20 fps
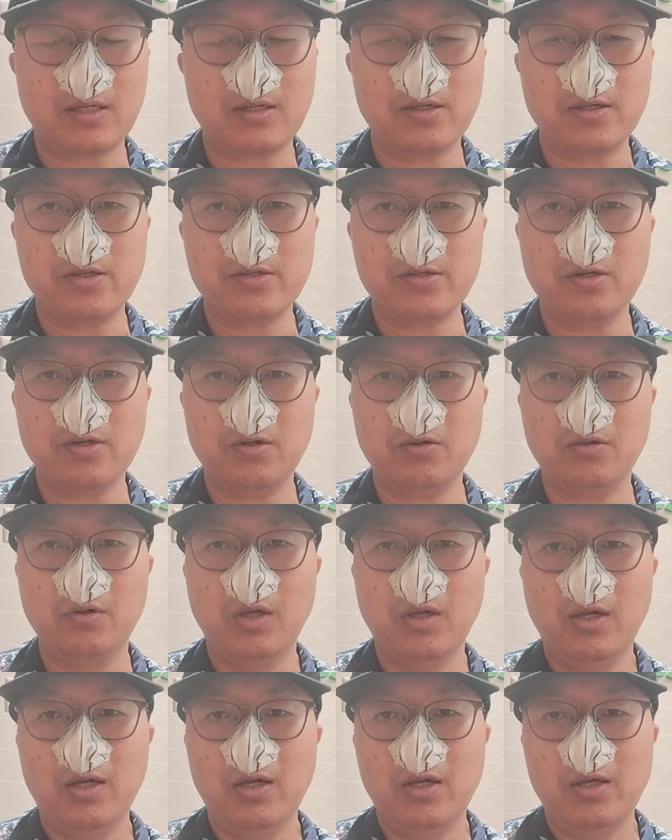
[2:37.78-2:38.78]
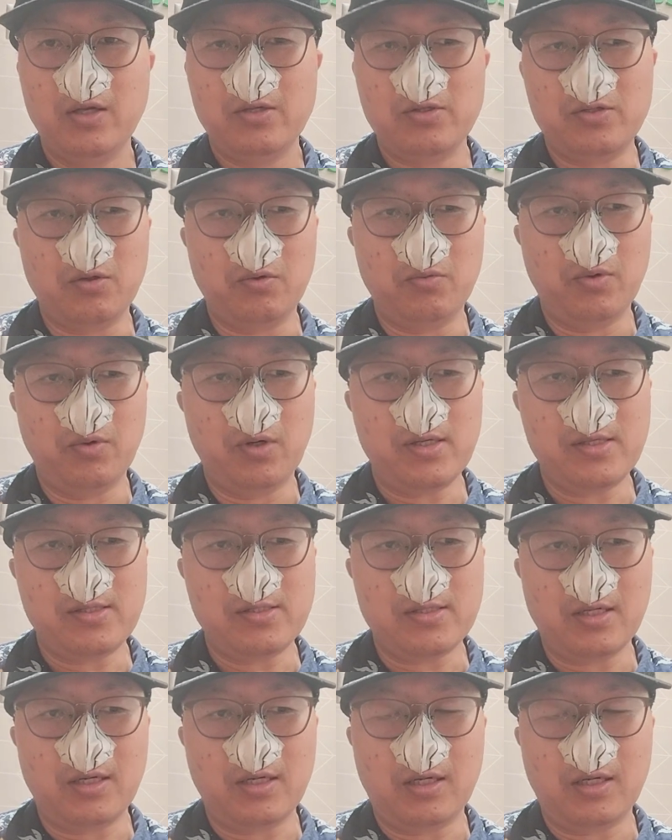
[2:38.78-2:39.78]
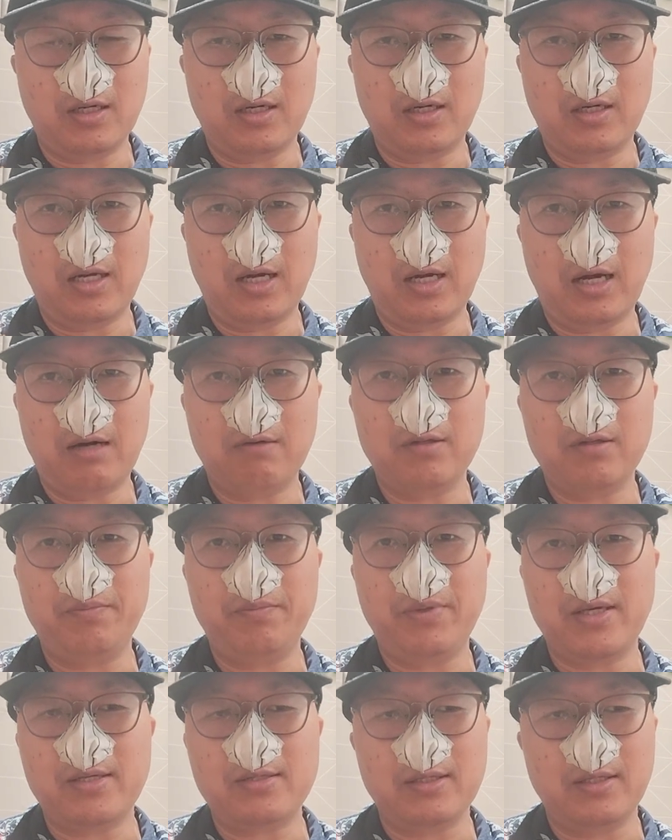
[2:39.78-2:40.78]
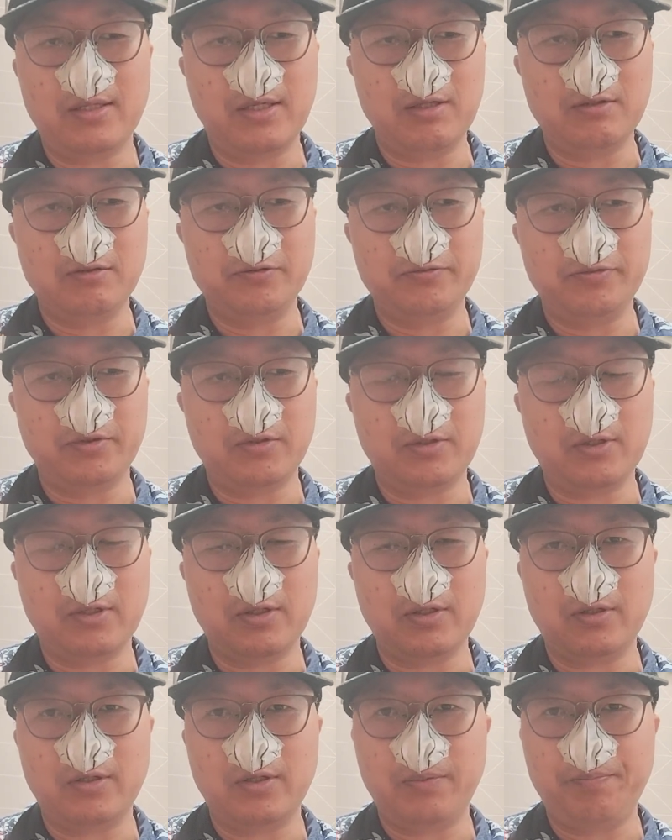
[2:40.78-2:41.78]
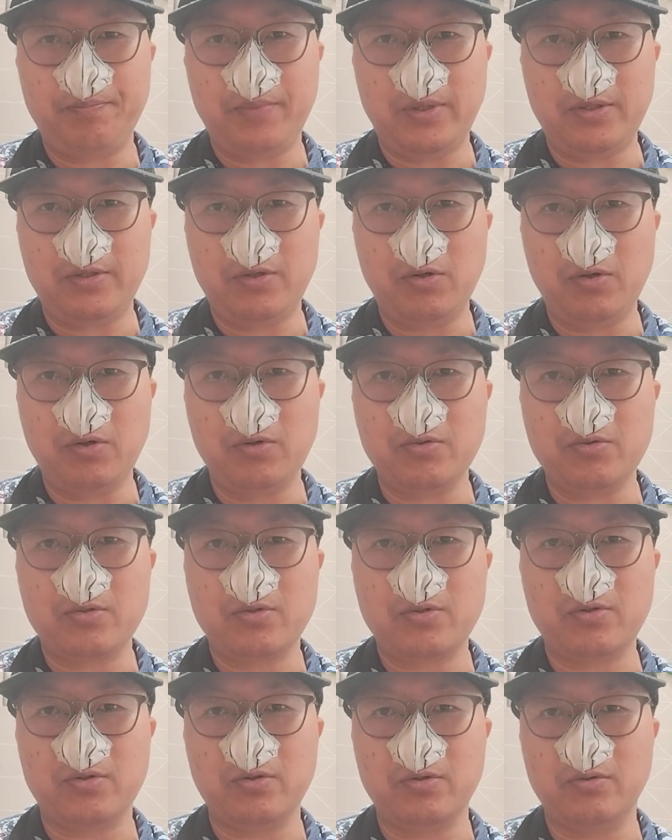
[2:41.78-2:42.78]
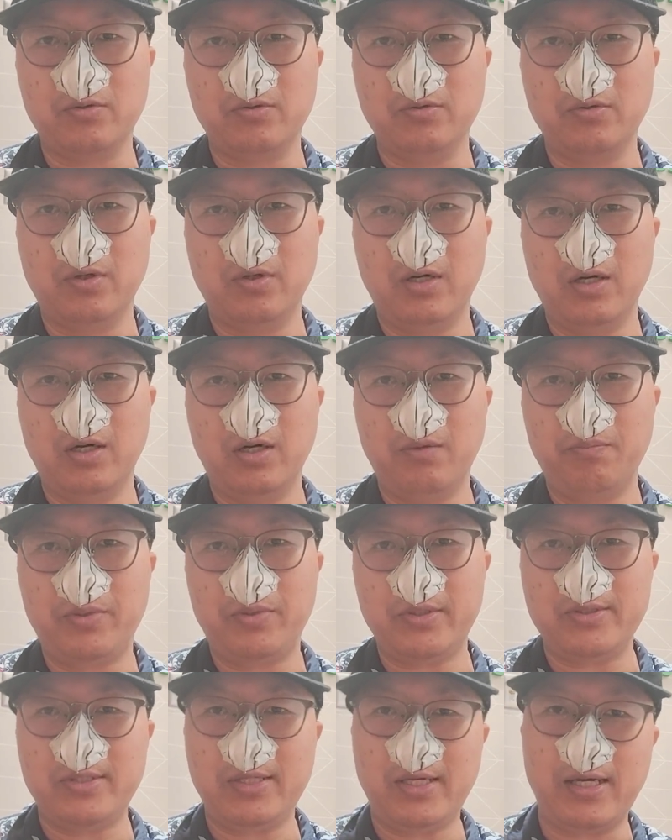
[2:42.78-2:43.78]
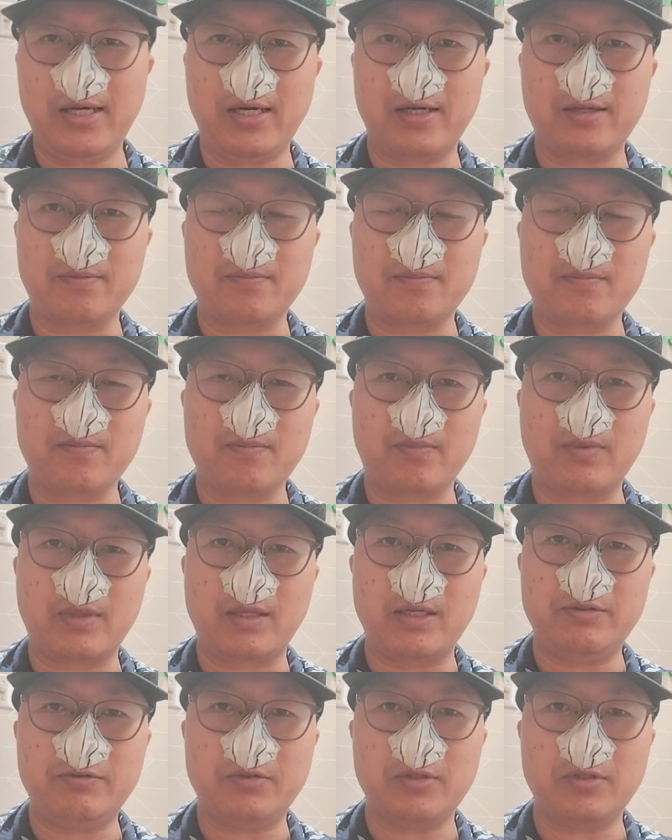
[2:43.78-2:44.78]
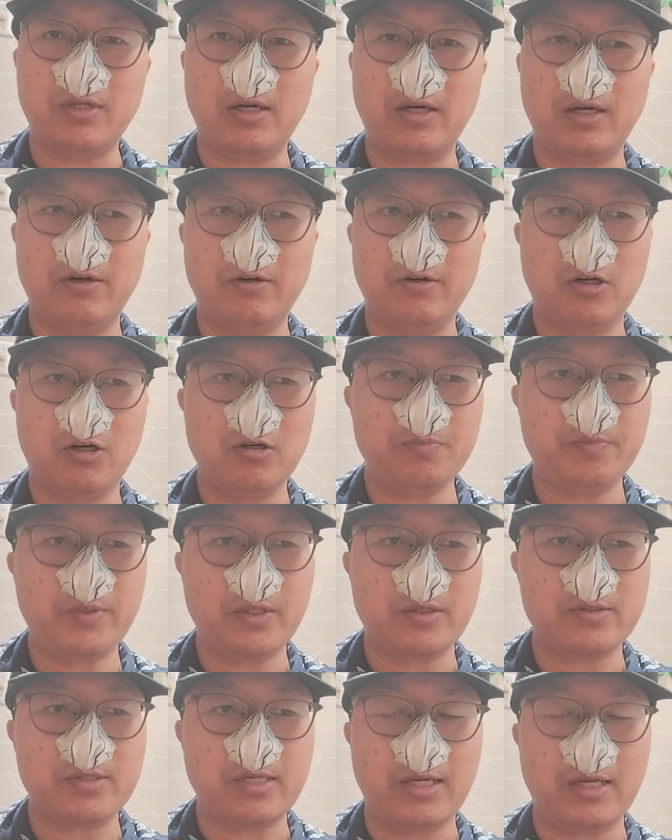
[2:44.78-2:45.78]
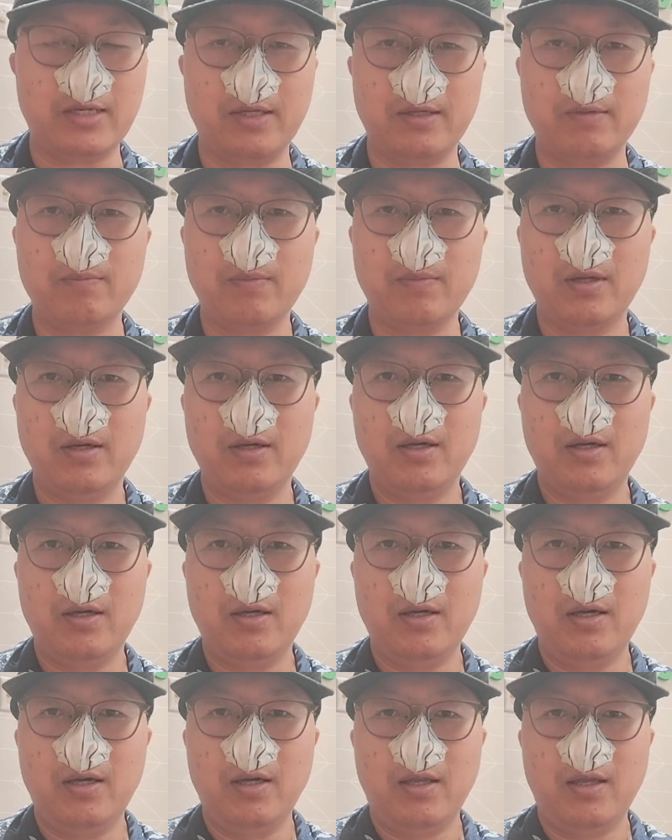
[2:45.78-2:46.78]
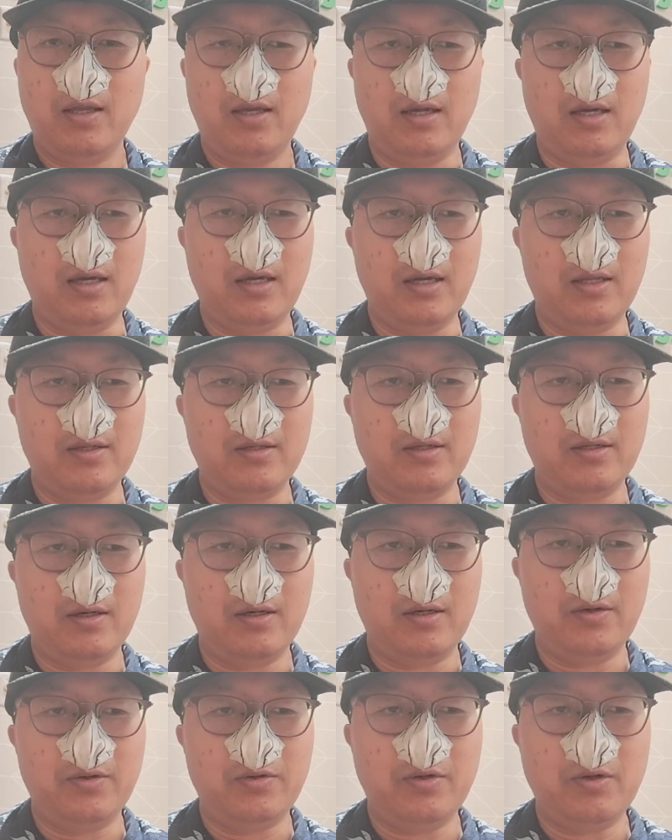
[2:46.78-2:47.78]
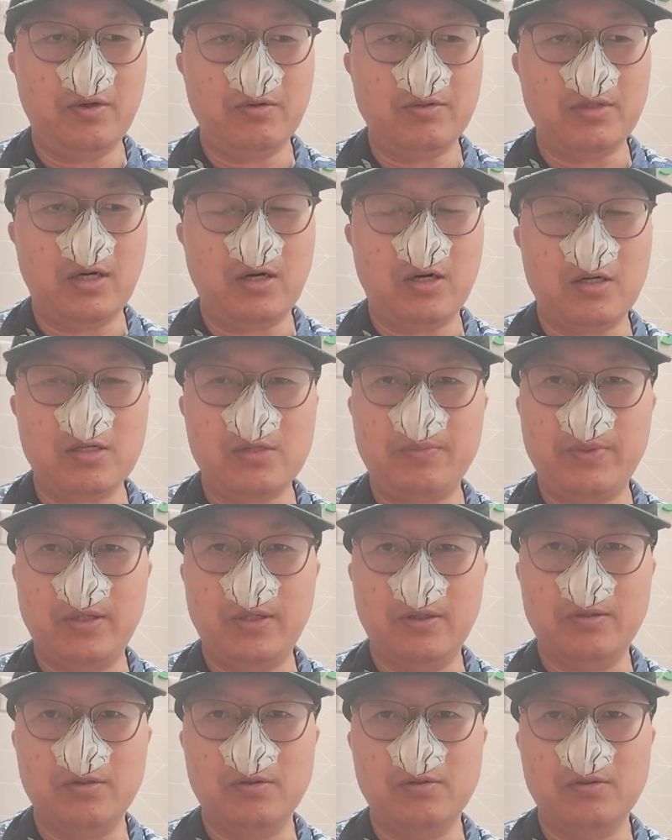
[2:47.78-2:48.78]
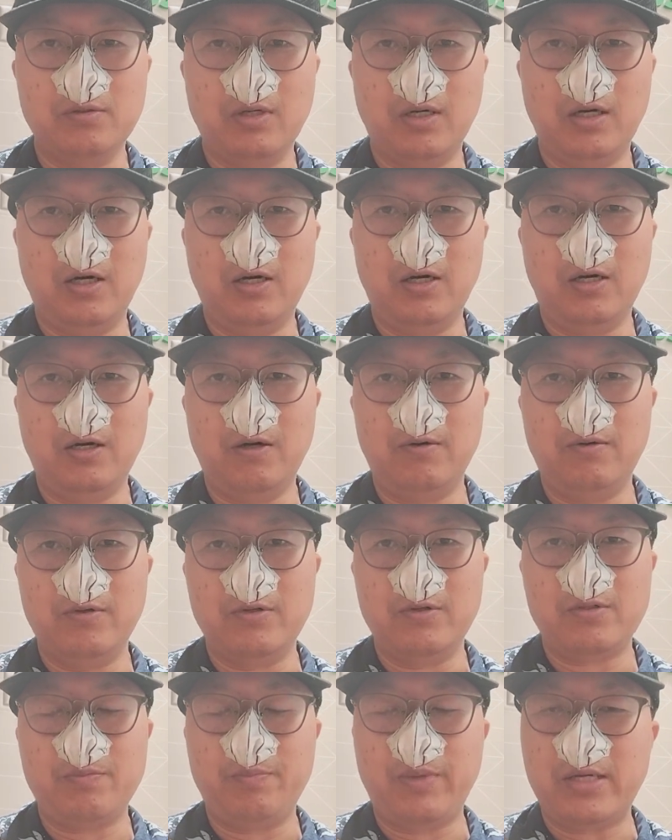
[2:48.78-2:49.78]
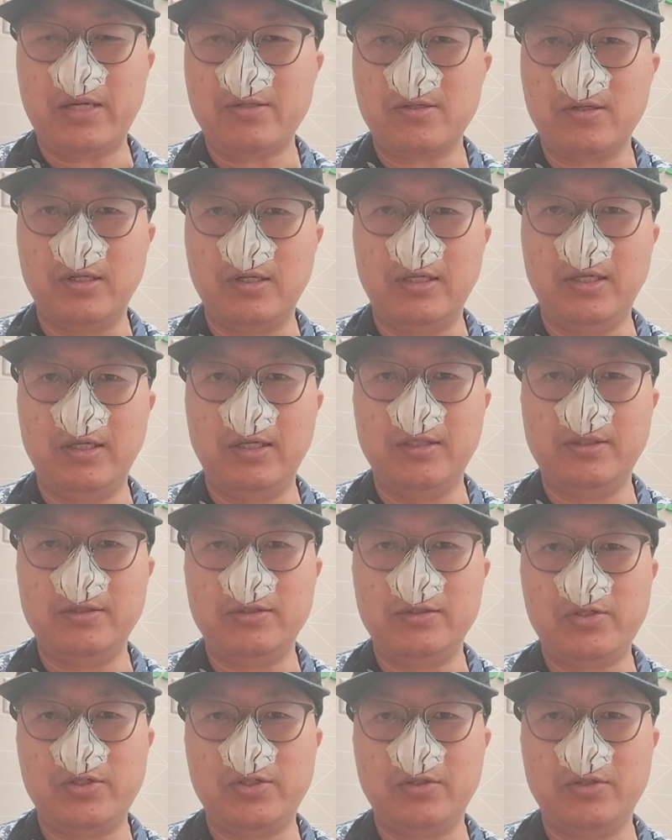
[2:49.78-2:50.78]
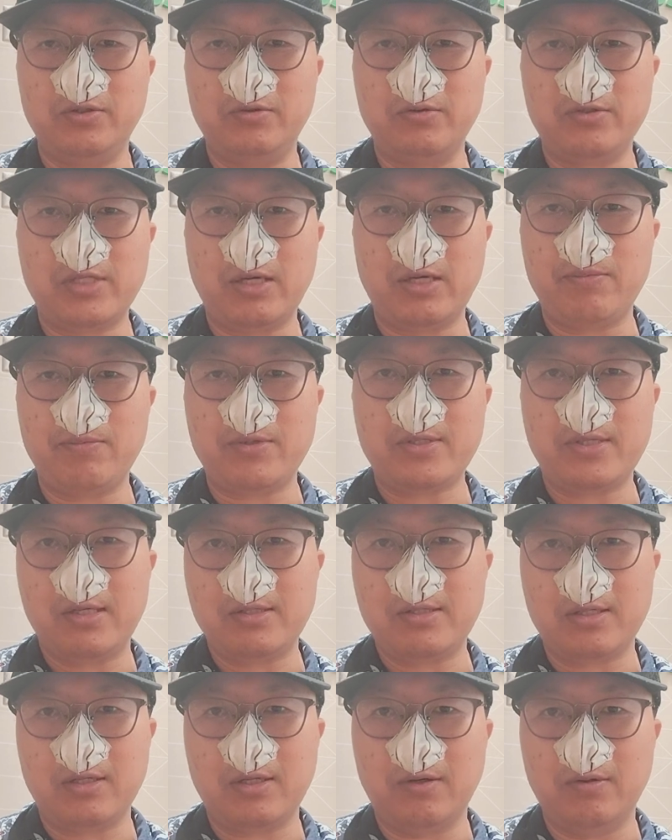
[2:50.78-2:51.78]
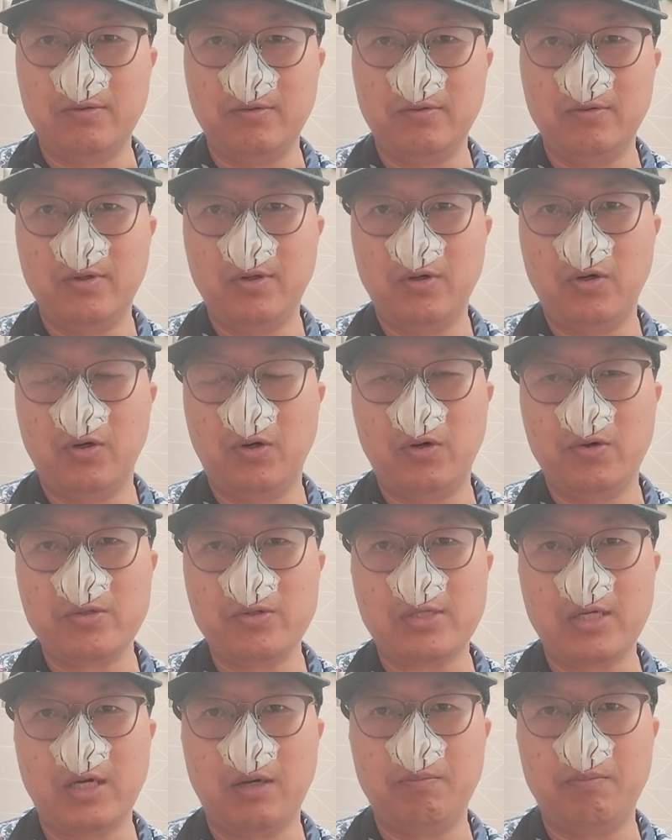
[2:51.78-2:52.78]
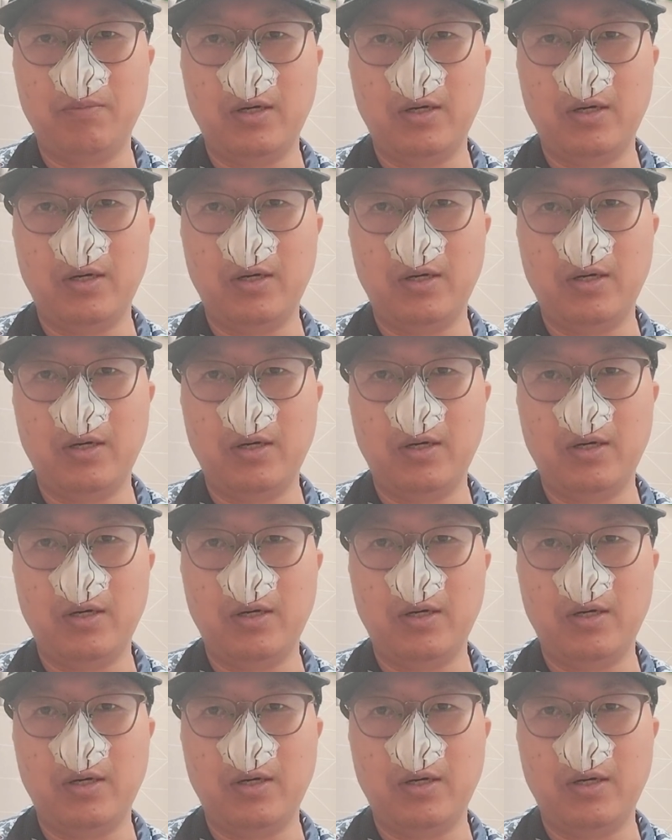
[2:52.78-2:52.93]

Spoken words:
So, so what is how the PSC nasal filter be used to protect for the hospital setting? And the hospital, especially into some seasonal or some